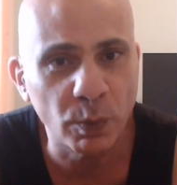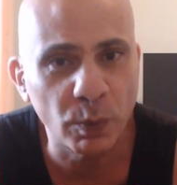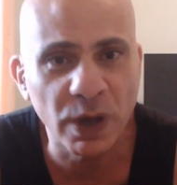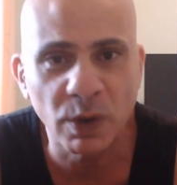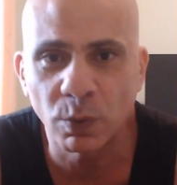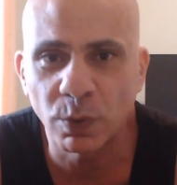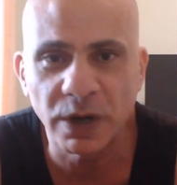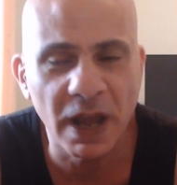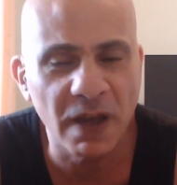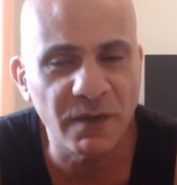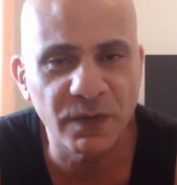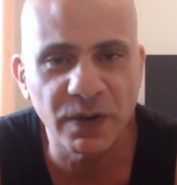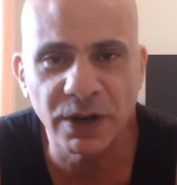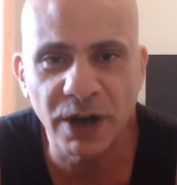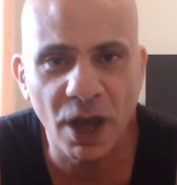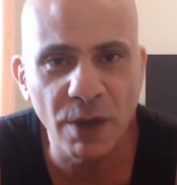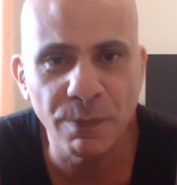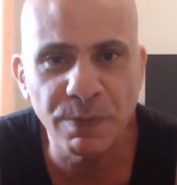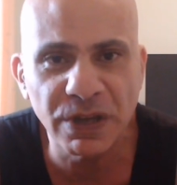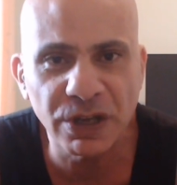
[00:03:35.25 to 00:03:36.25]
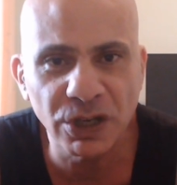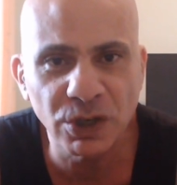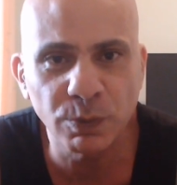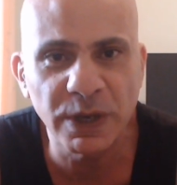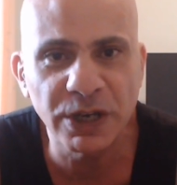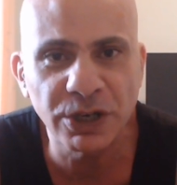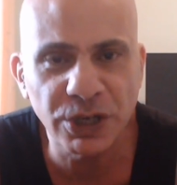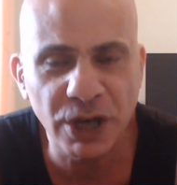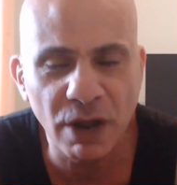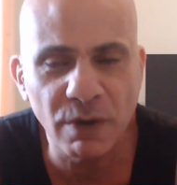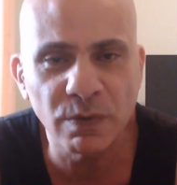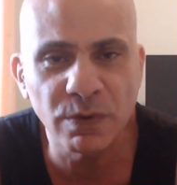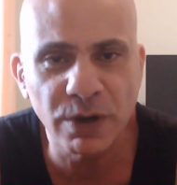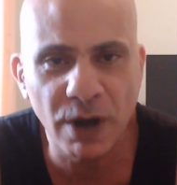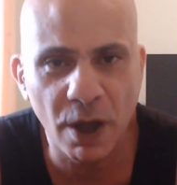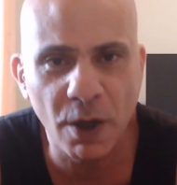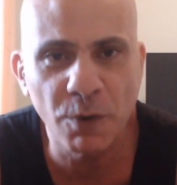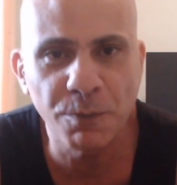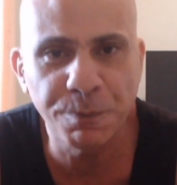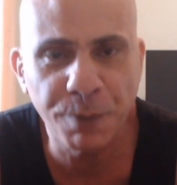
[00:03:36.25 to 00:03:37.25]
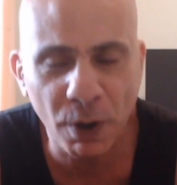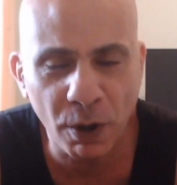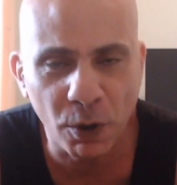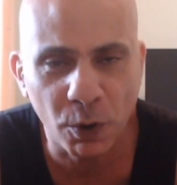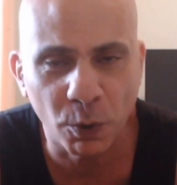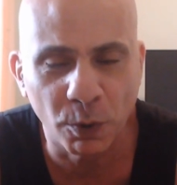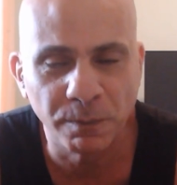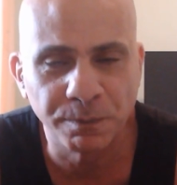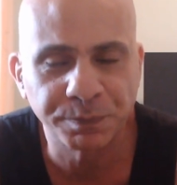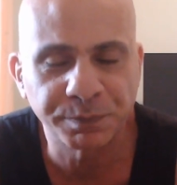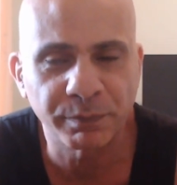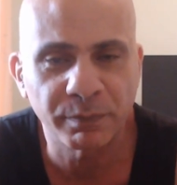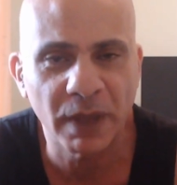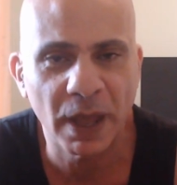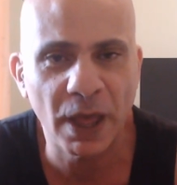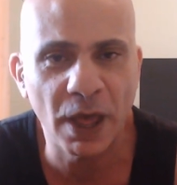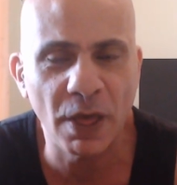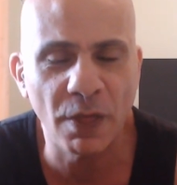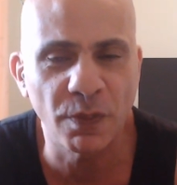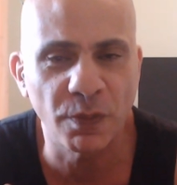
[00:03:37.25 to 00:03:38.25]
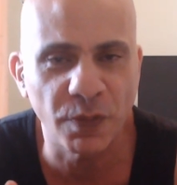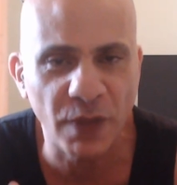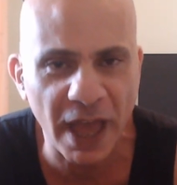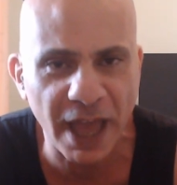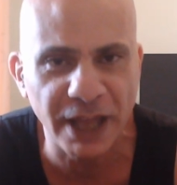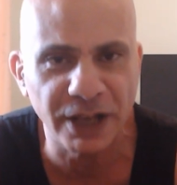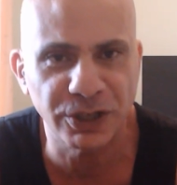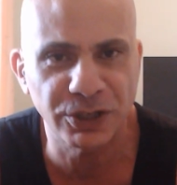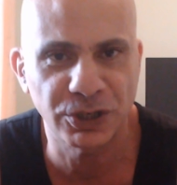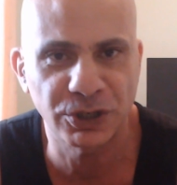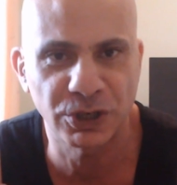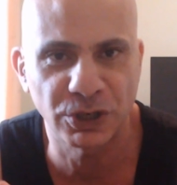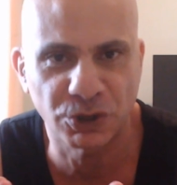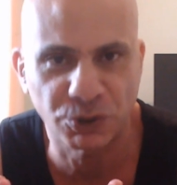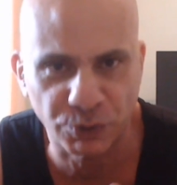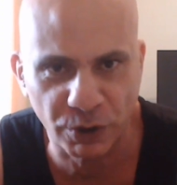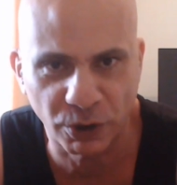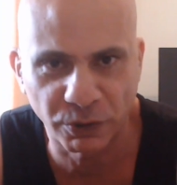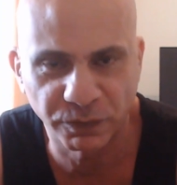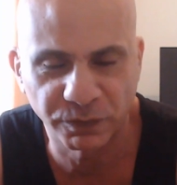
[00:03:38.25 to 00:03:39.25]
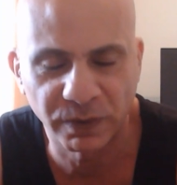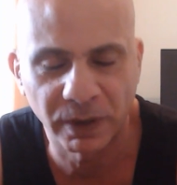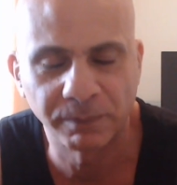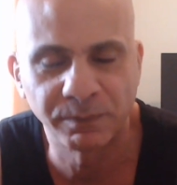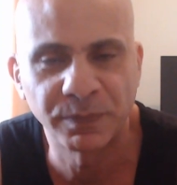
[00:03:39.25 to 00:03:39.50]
We will never know because we don't know Paul. And that's the truth.